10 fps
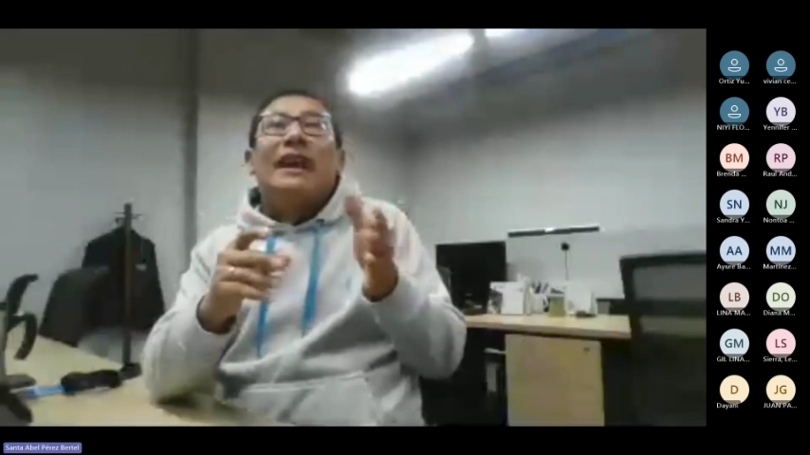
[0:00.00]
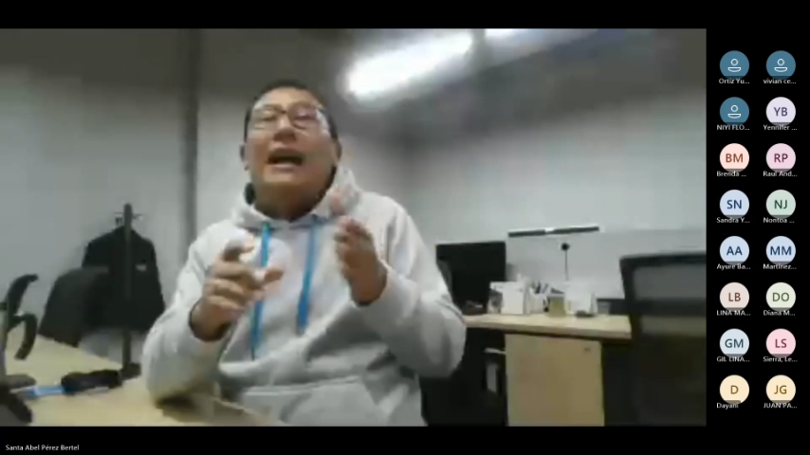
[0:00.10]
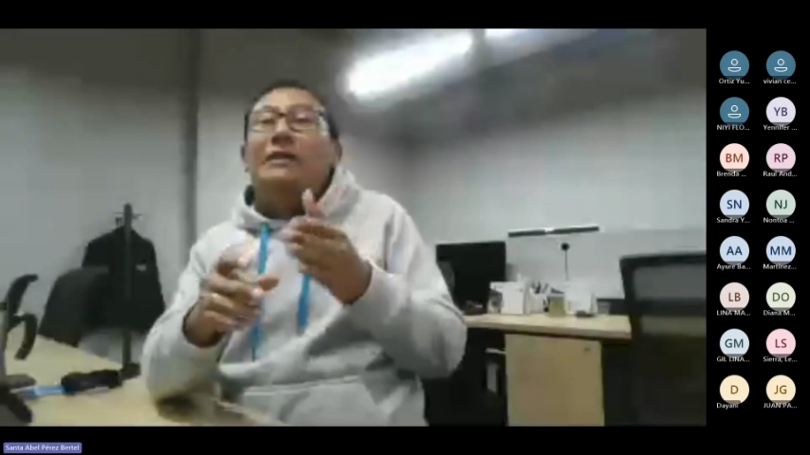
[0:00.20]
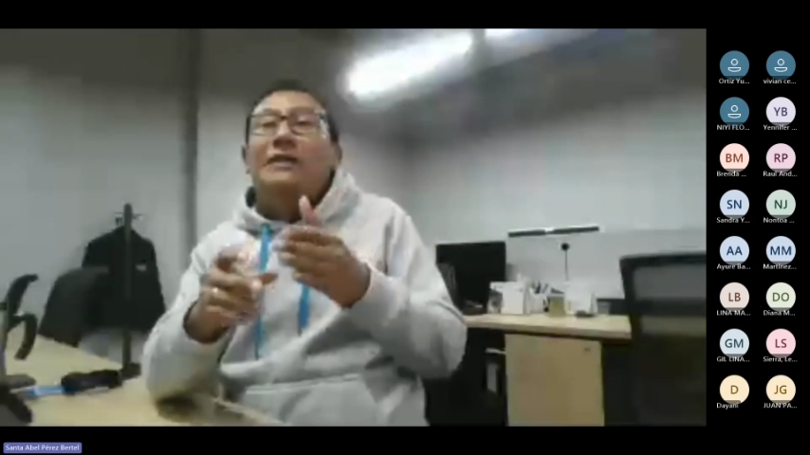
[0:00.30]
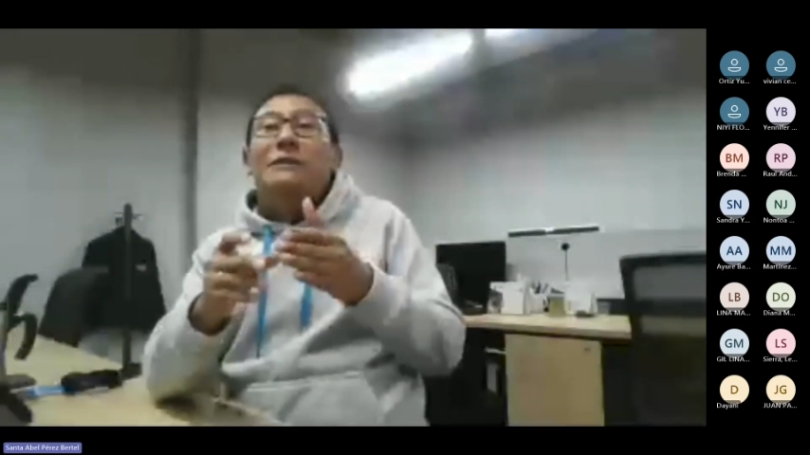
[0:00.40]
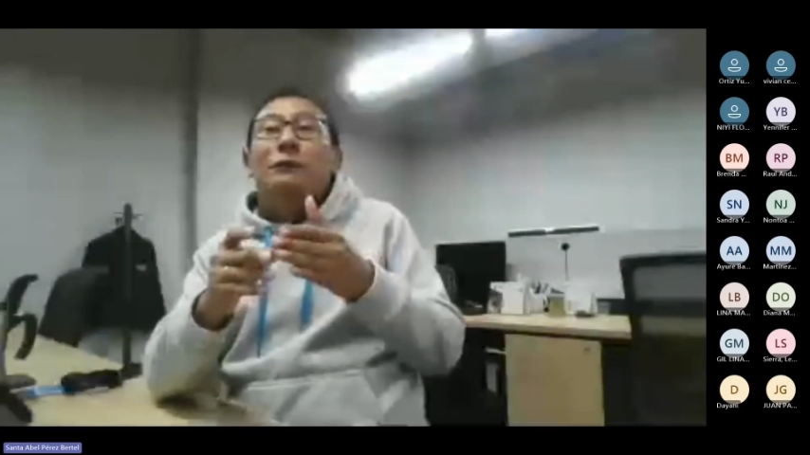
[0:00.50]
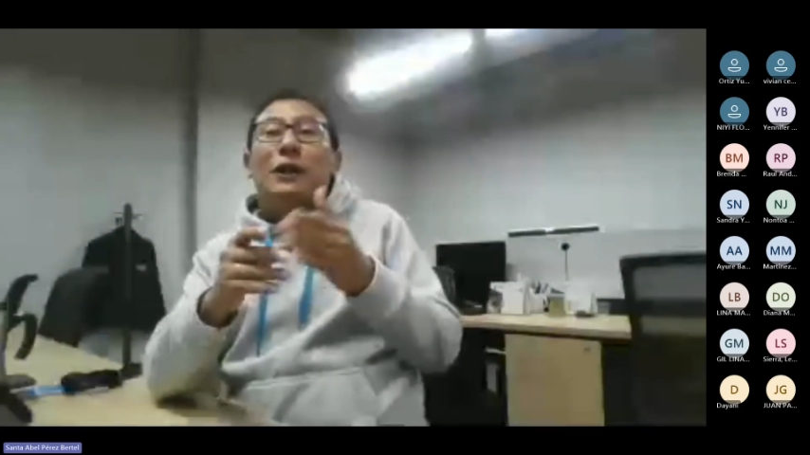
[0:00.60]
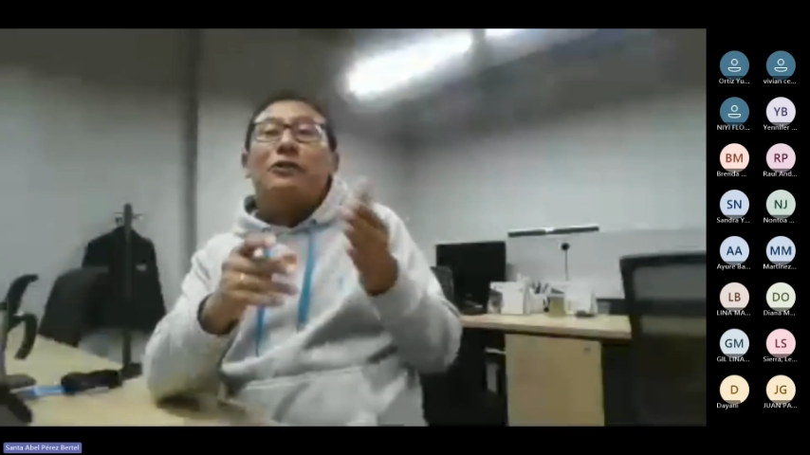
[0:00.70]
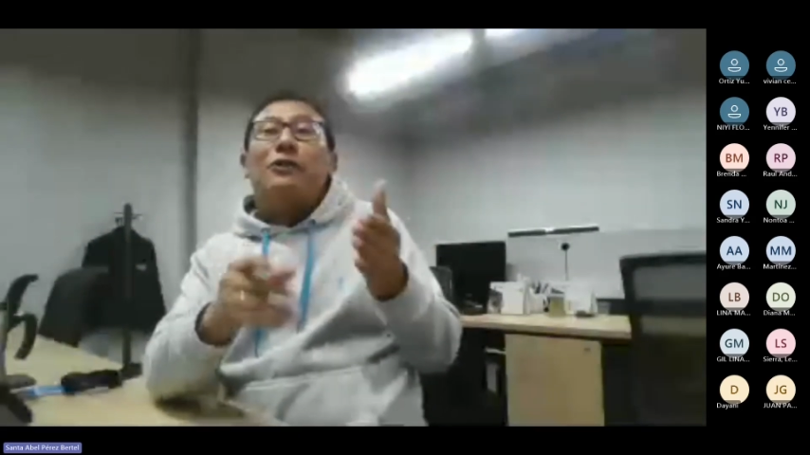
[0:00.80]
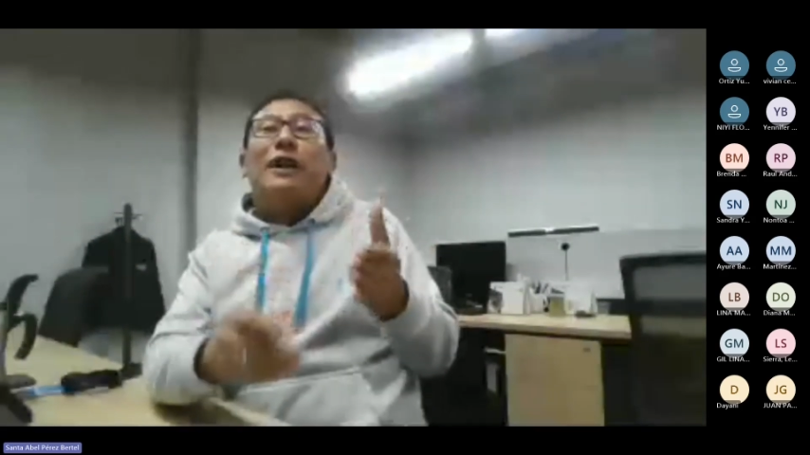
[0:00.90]
are
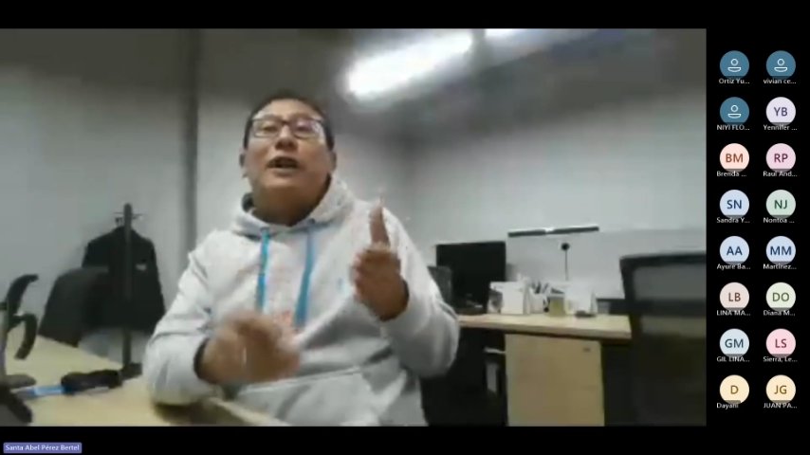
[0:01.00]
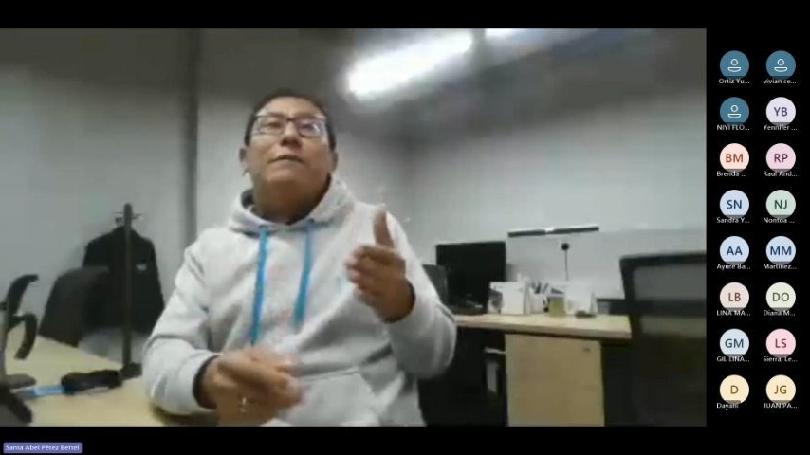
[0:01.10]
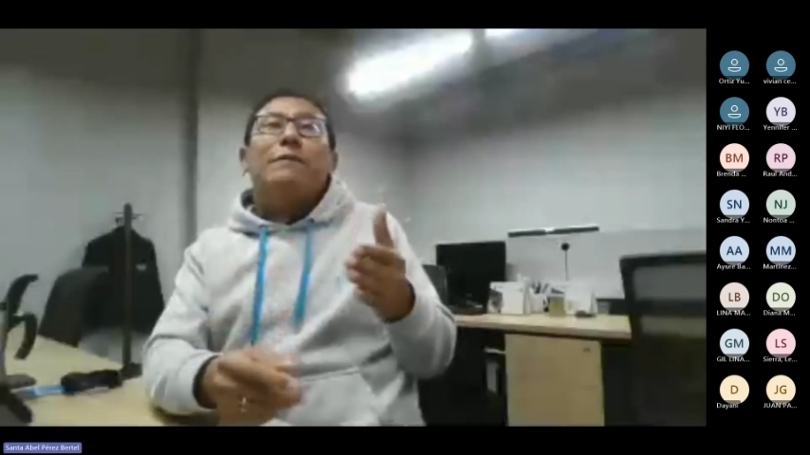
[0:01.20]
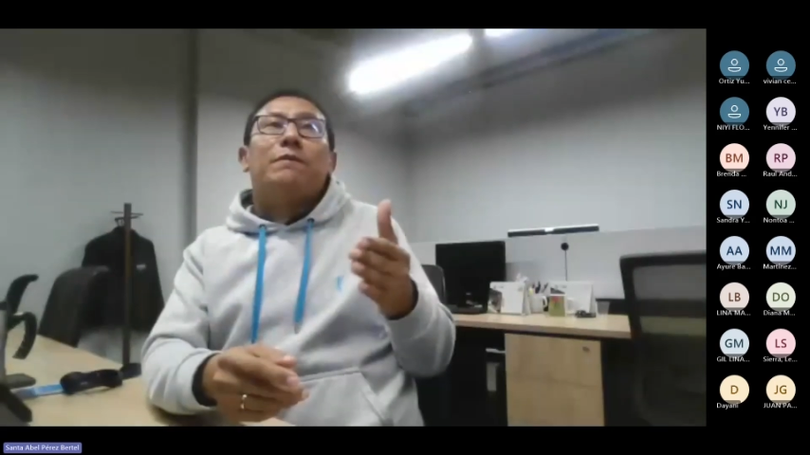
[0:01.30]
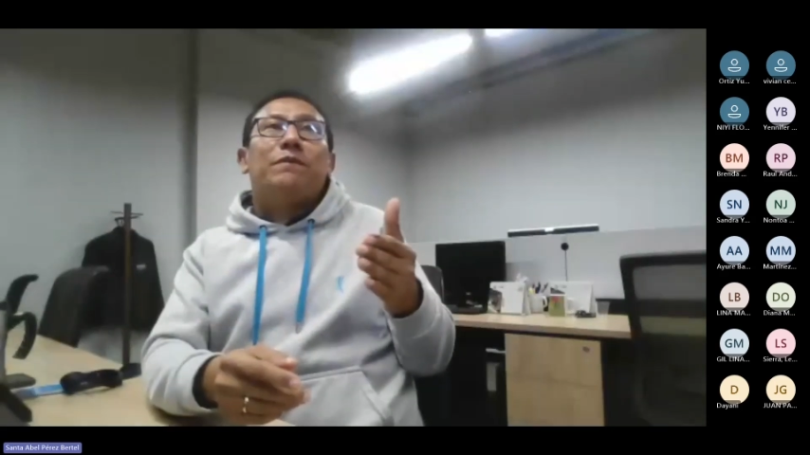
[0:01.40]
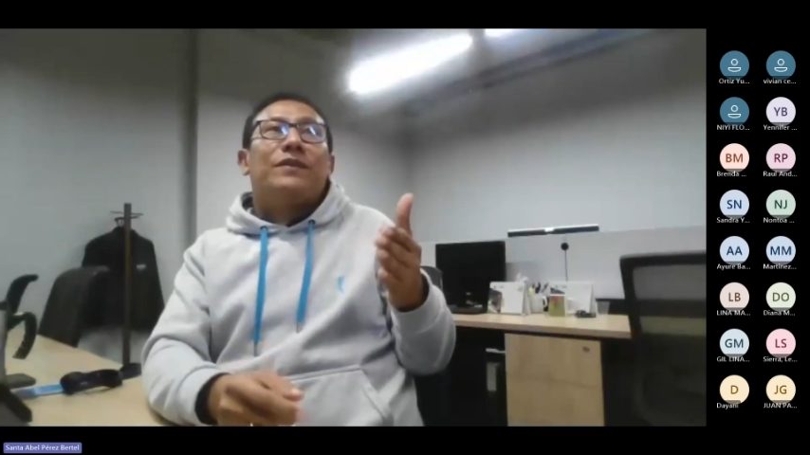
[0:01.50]
irregular,